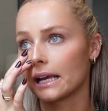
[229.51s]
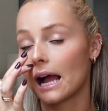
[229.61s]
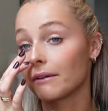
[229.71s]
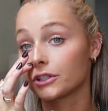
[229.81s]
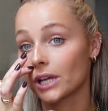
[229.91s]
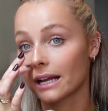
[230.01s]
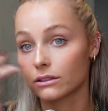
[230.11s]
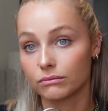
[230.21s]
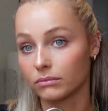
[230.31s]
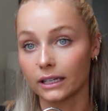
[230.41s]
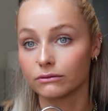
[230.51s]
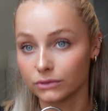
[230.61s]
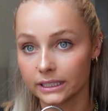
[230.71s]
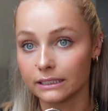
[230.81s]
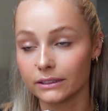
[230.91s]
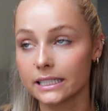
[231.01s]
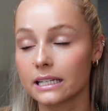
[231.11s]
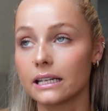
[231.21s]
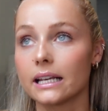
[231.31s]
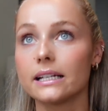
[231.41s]
I haven't checked like really
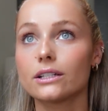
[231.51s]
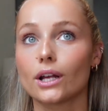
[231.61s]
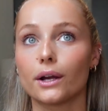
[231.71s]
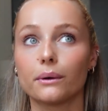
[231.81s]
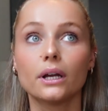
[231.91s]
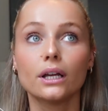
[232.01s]
recently, so